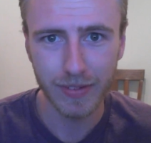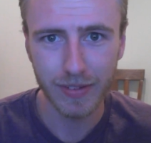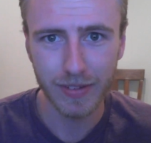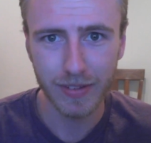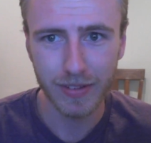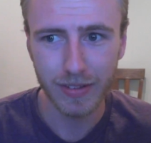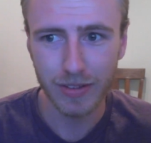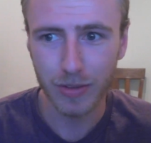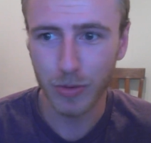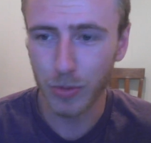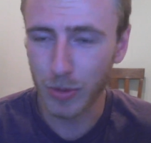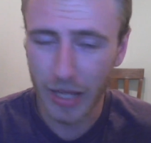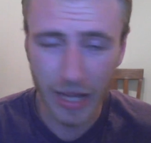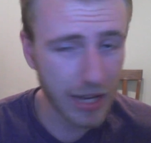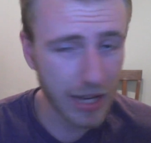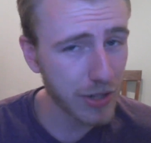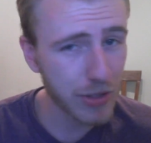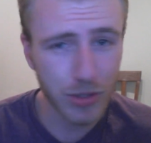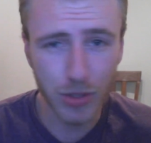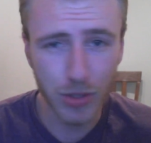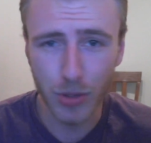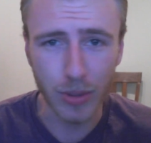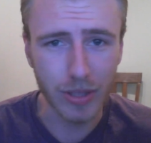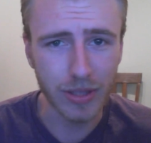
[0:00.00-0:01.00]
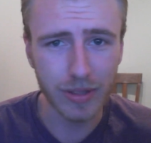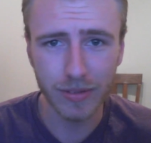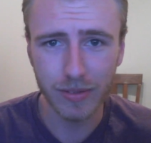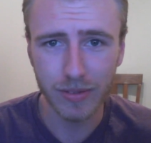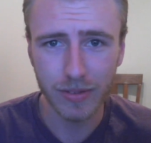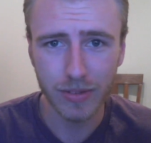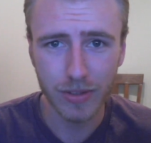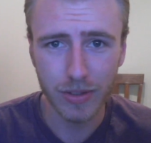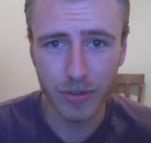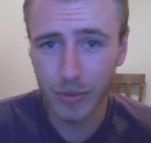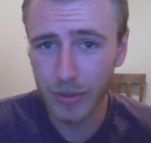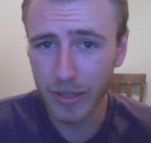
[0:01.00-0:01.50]
You can't do it.
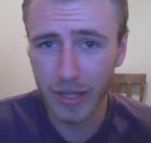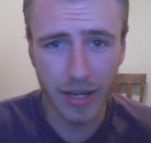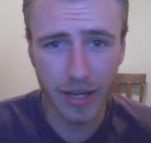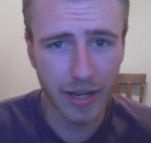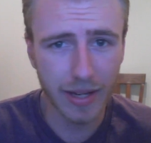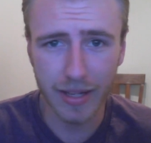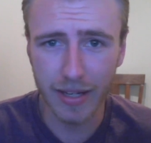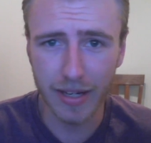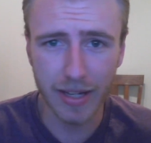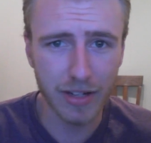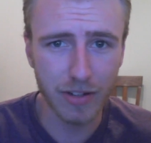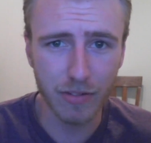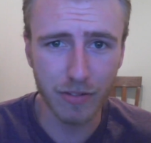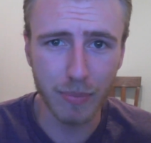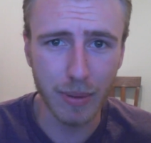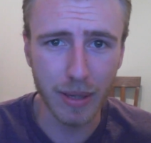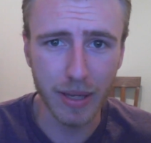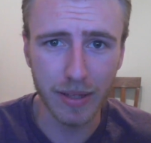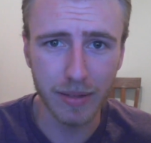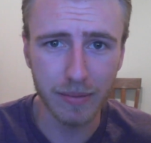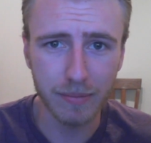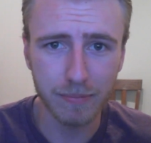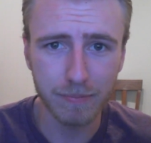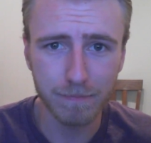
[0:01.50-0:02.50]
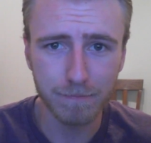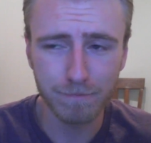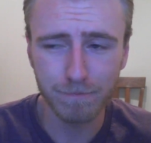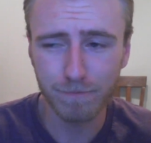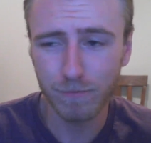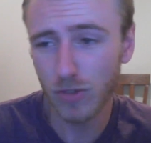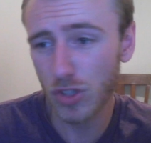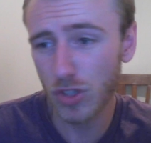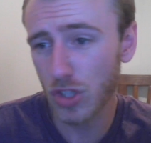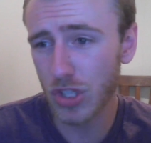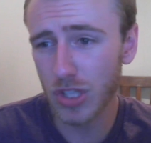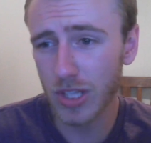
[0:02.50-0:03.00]
You can't get out of bed.
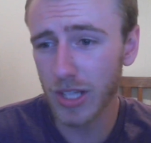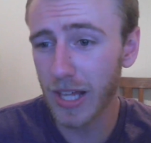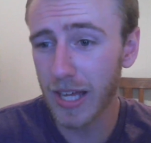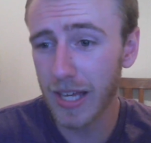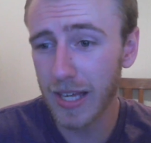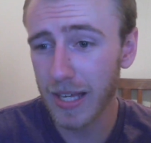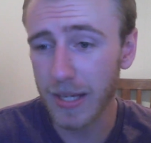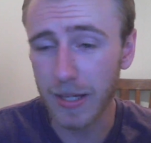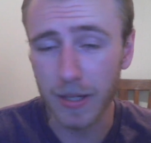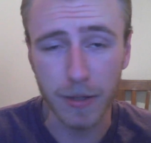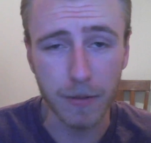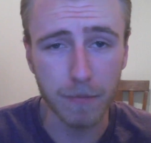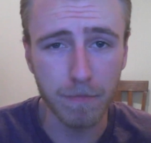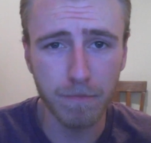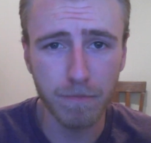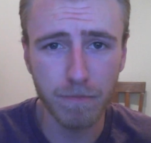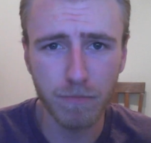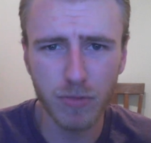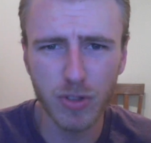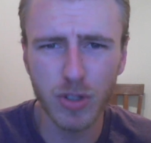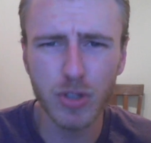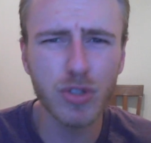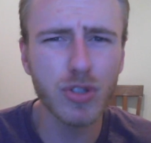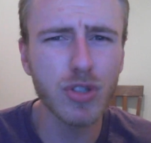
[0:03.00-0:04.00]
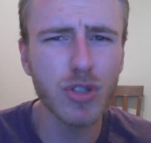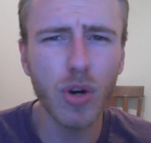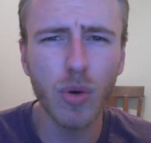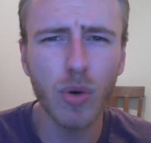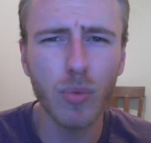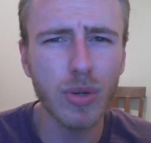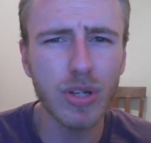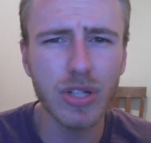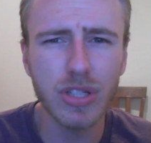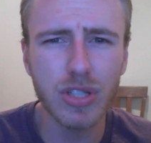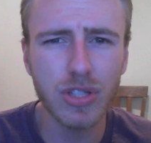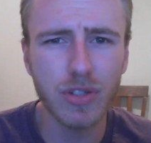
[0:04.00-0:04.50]
Just lay here. There's no
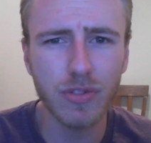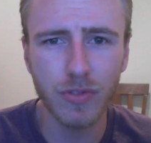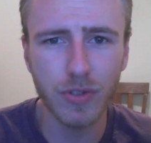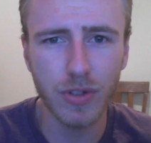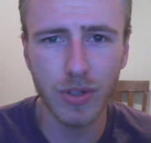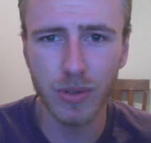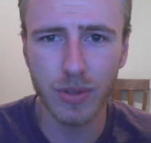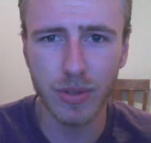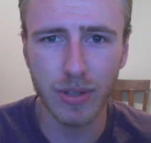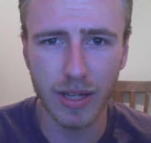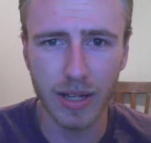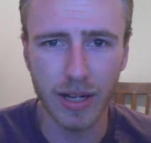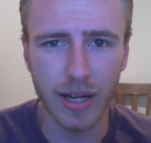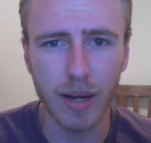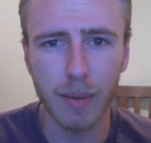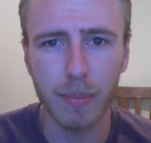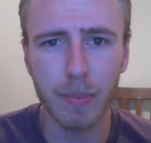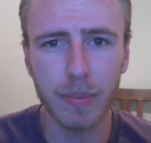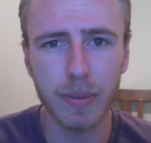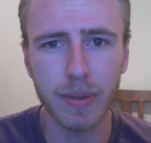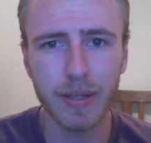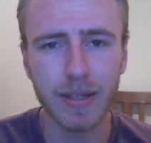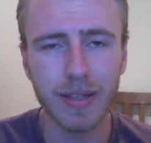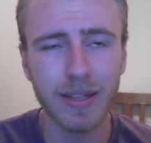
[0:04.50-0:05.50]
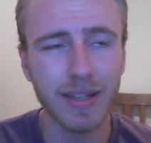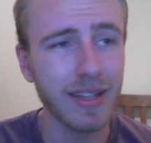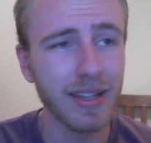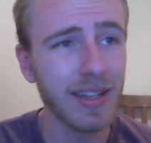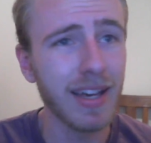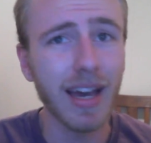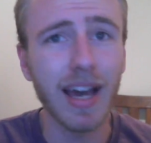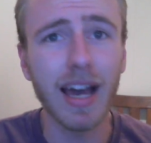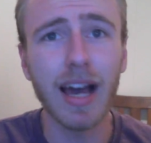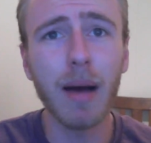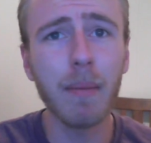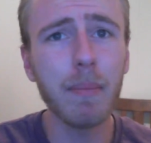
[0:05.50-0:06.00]
reason for you to get up.
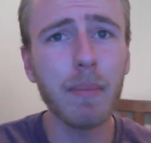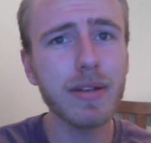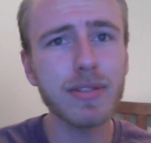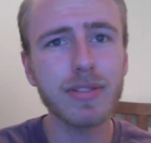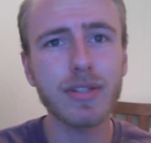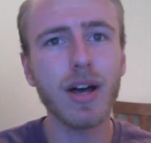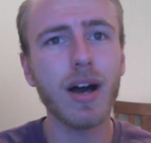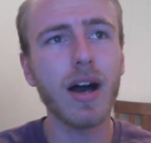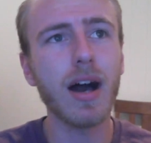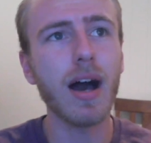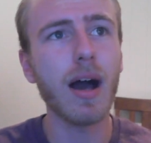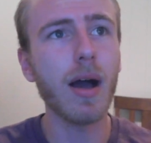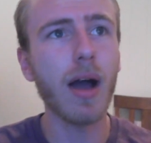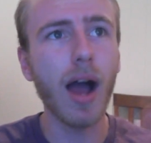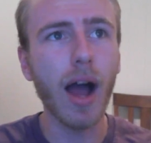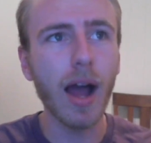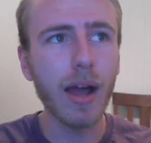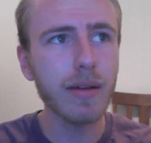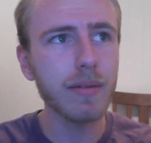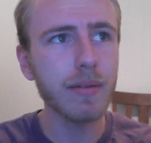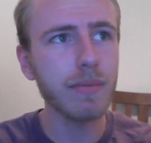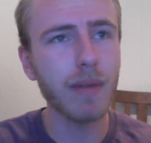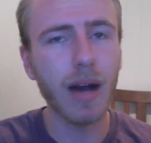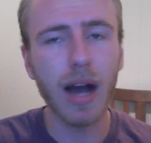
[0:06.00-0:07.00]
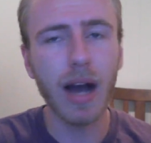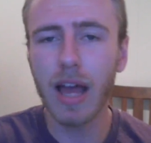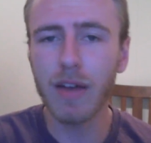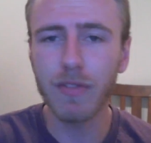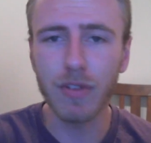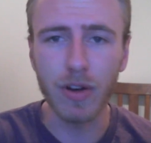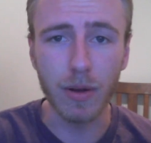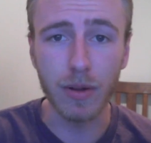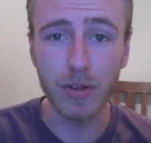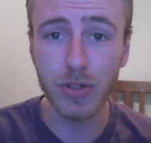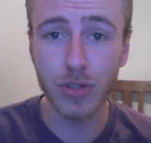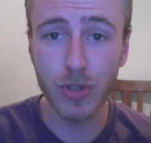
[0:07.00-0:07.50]
And I'm not talking. I have
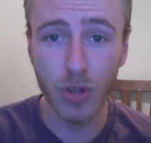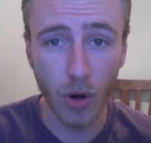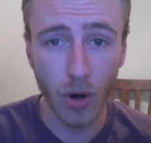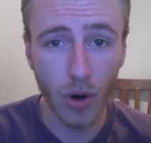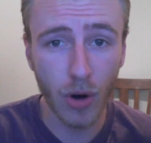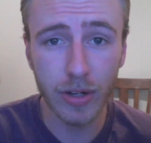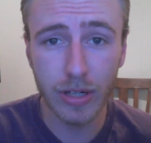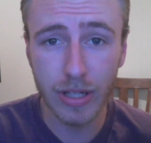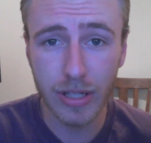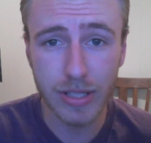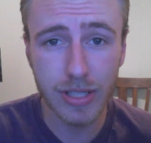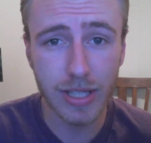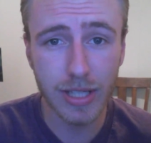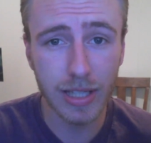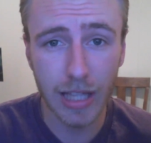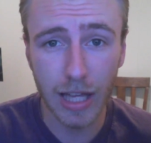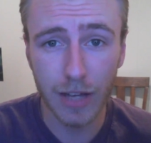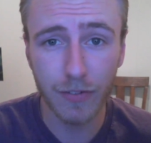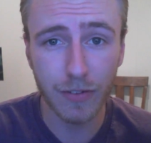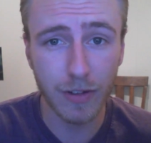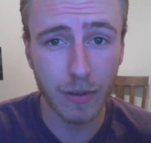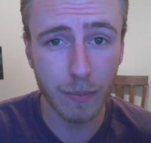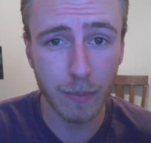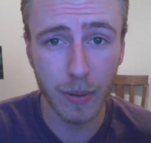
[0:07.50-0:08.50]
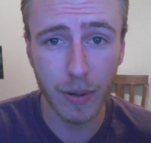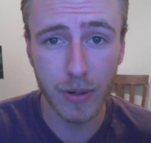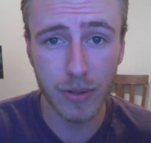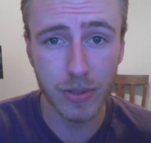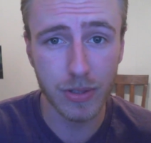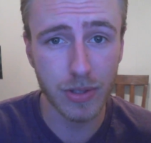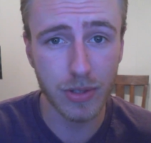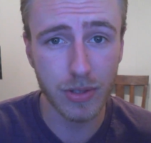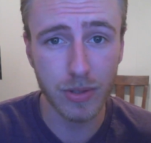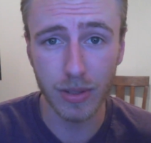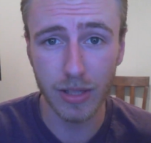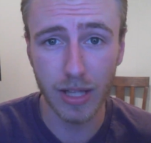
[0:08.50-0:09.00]
a darn easy life in
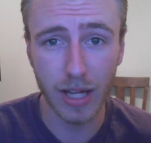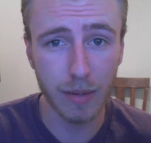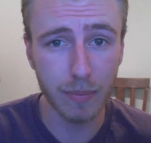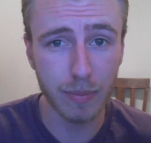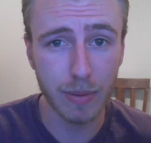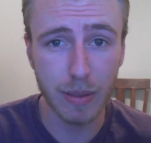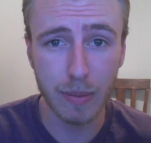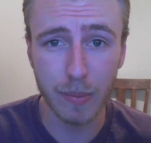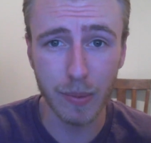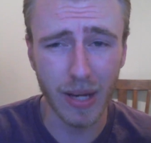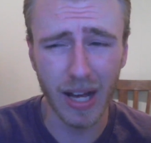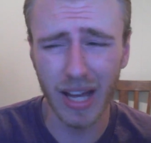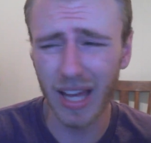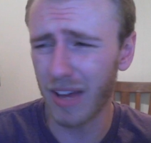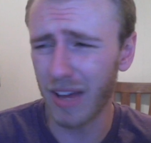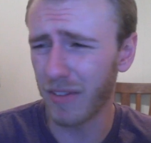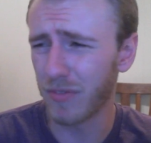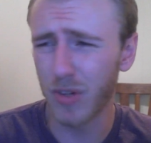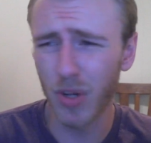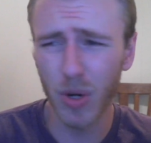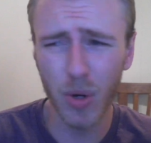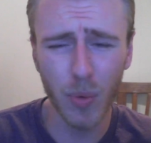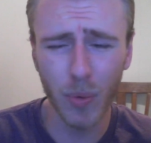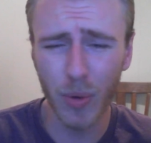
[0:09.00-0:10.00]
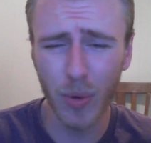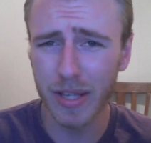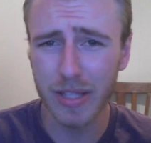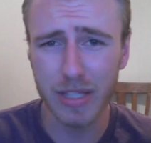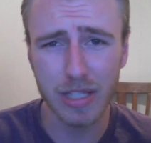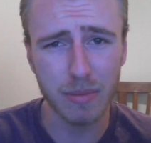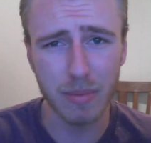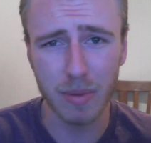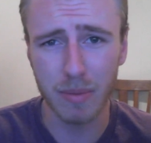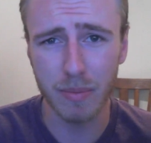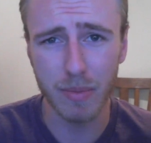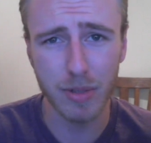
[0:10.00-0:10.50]
comparison to a lot of people. I have no right
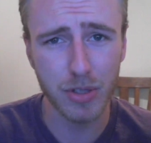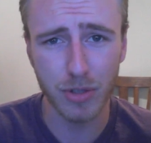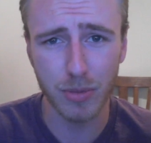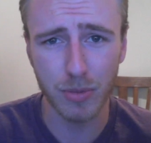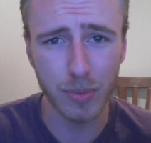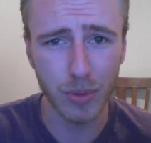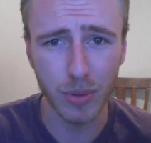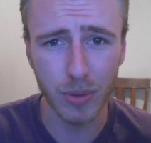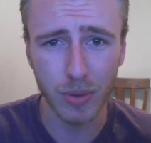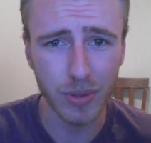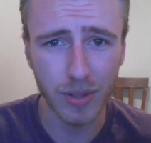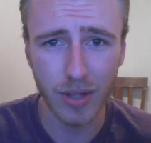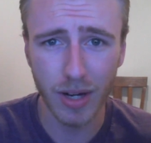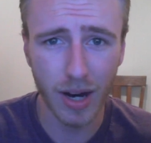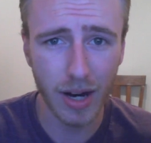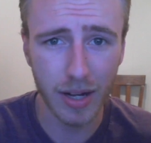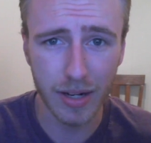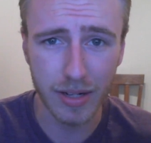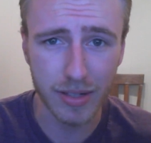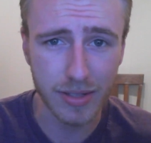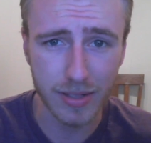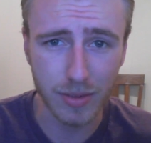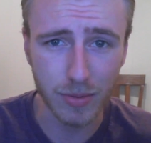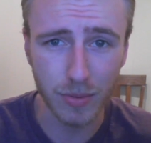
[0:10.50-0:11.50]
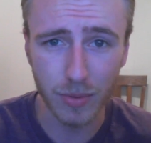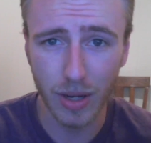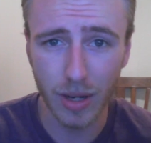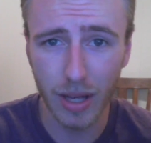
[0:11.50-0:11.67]
to be miserable, honestly.